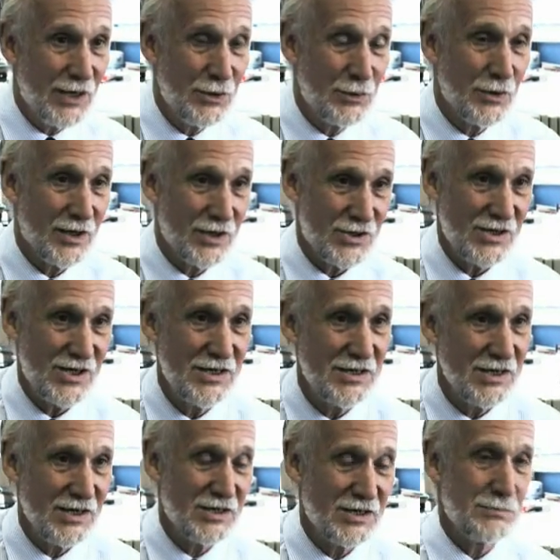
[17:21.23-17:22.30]
You are
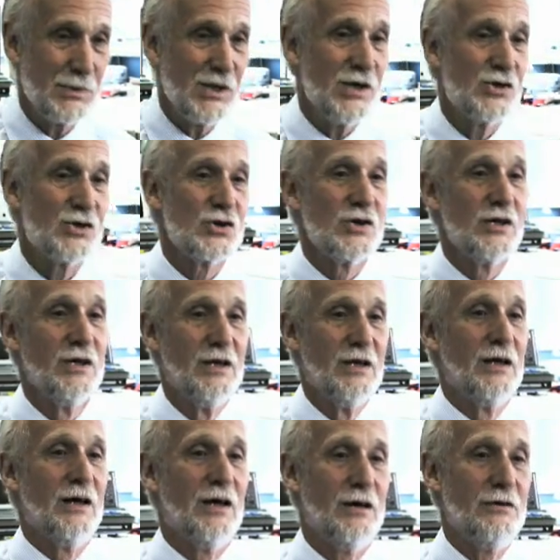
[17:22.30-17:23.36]
sending speech
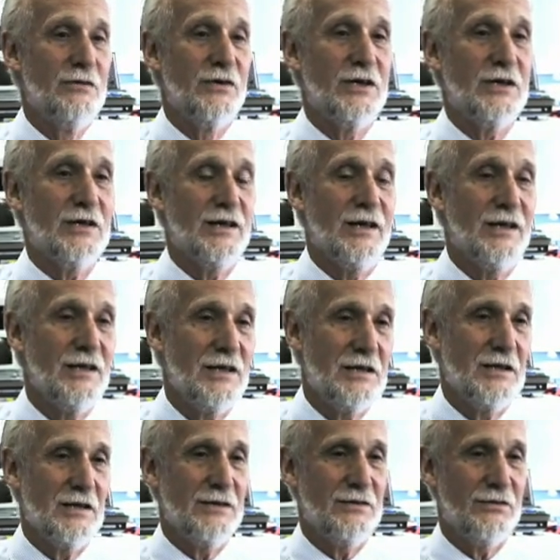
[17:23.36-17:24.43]
over
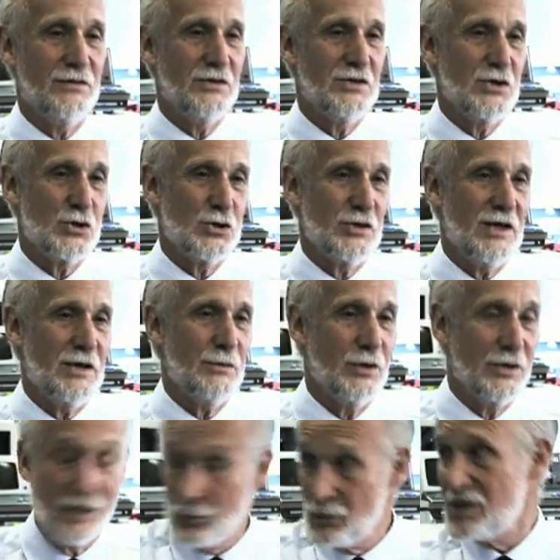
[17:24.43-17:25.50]
a digital
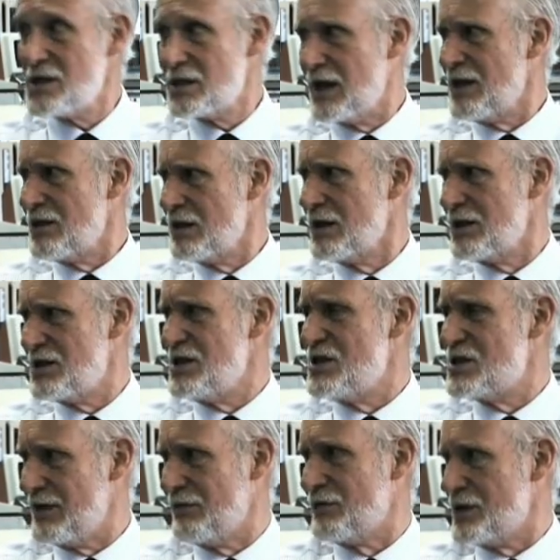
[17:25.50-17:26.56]
network. Now we did that in the
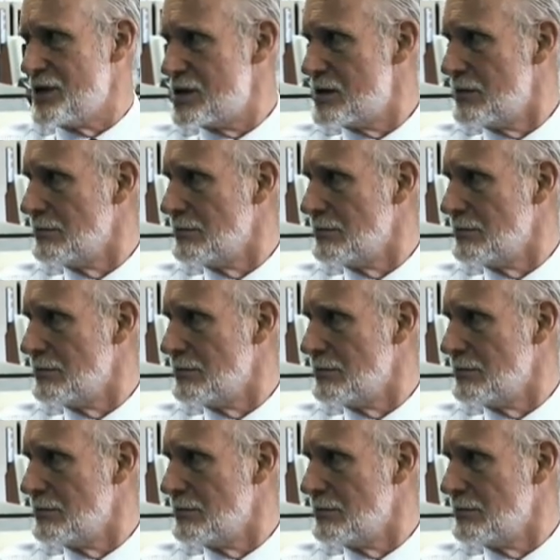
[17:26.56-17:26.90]
1970s.